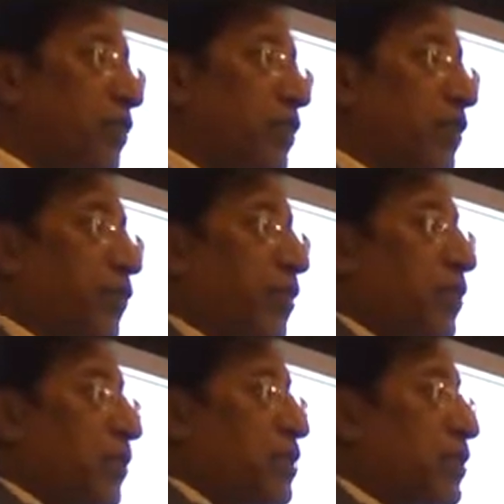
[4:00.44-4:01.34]
of a different
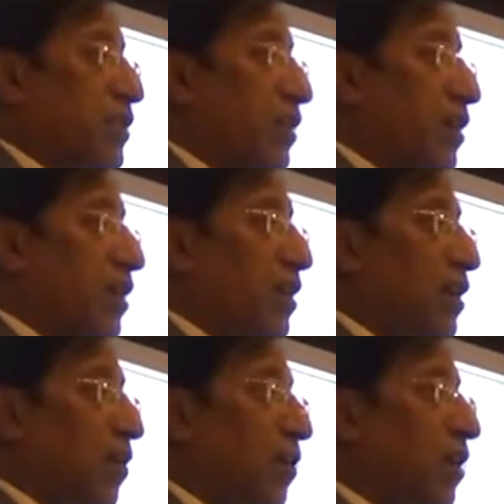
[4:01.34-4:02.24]
version,
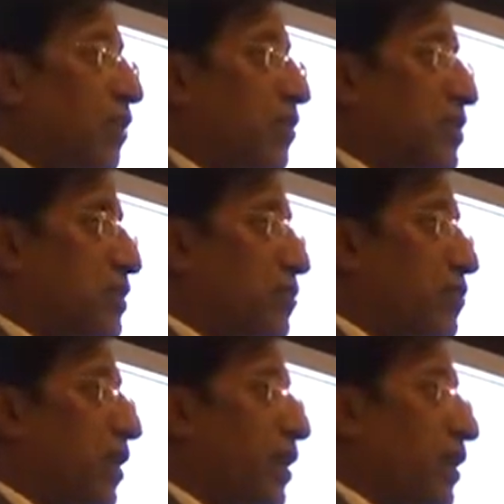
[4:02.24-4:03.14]
older versions,
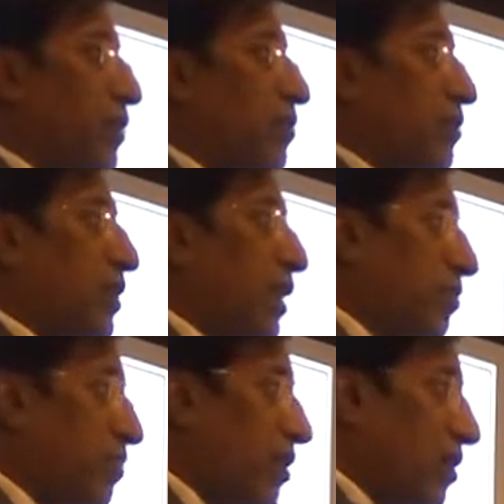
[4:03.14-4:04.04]
do I need to
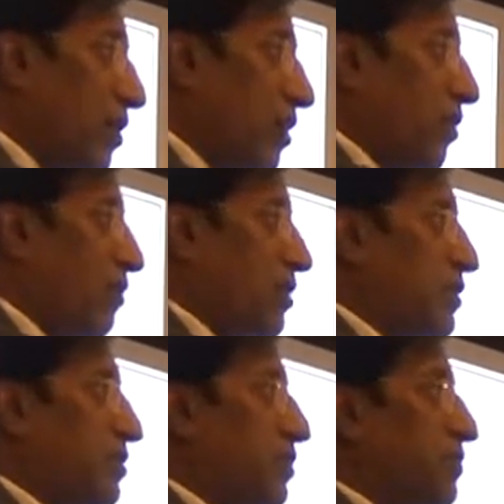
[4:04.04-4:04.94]
keep the earlier
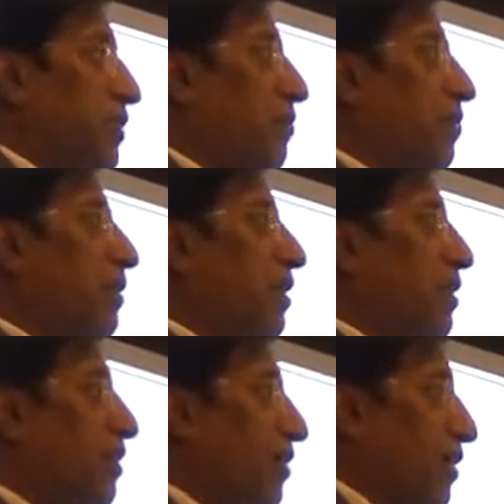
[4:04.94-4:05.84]
versions of software
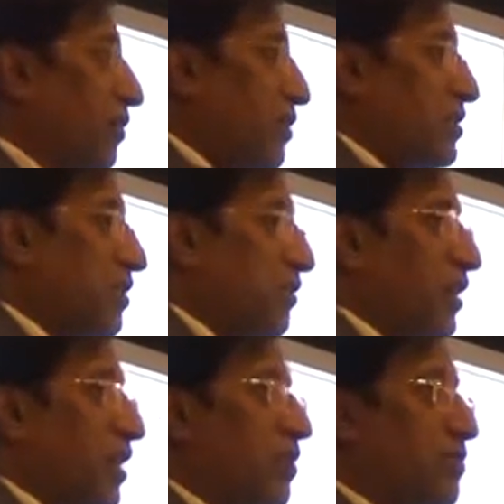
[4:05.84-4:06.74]
and earlier version of
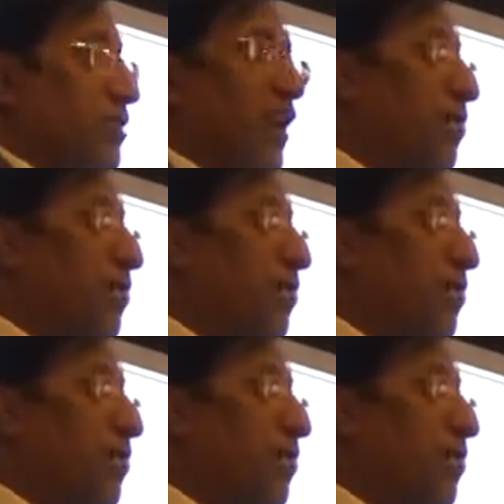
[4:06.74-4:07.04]
accounts?